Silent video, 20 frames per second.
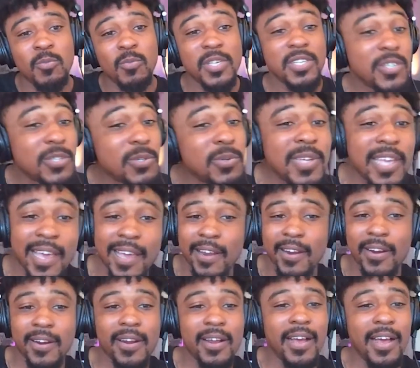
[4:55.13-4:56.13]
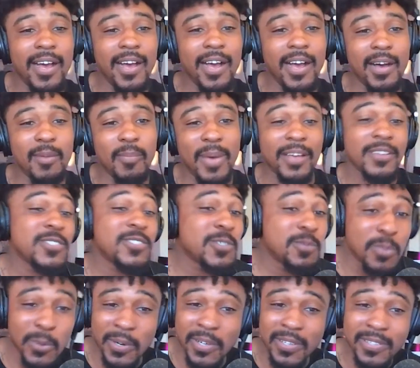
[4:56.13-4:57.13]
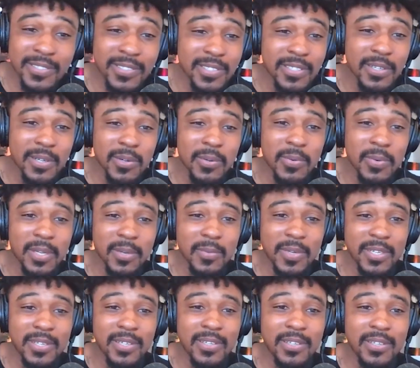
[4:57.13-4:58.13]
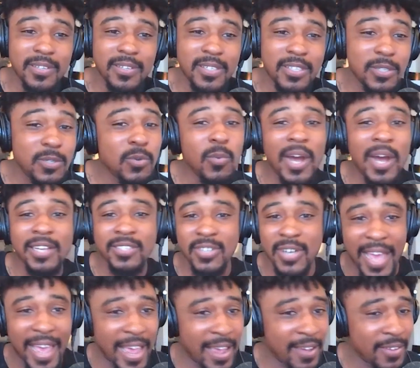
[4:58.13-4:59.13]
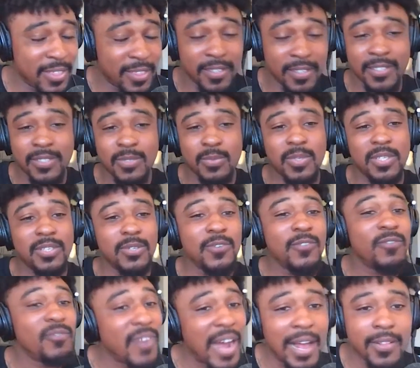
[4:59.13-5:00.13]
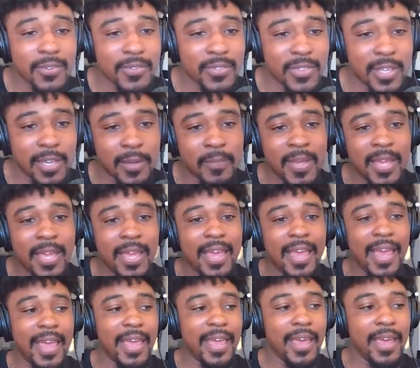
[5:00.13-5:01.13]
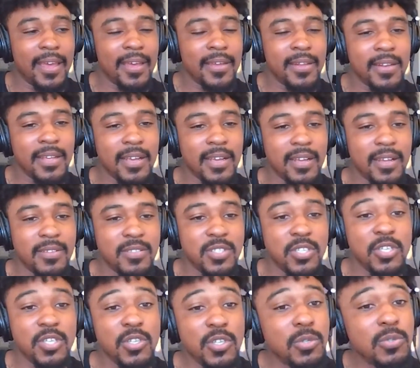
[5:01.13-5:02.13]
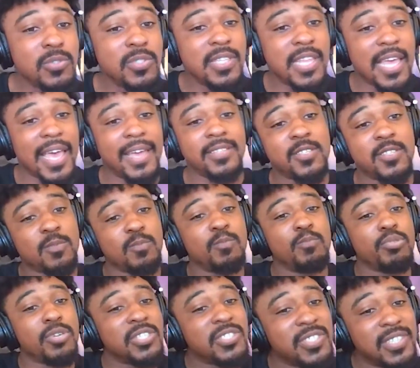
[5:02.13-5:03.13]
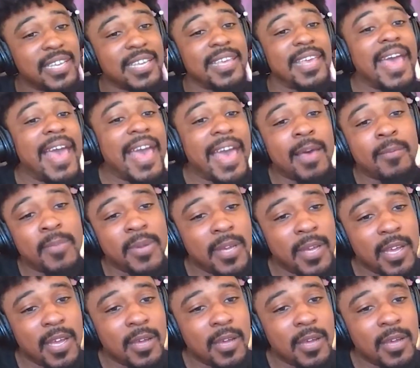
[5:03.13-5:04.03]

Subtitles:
we do care about sports. We do watch our athletes. We do follow them, and to use that to bridge the gap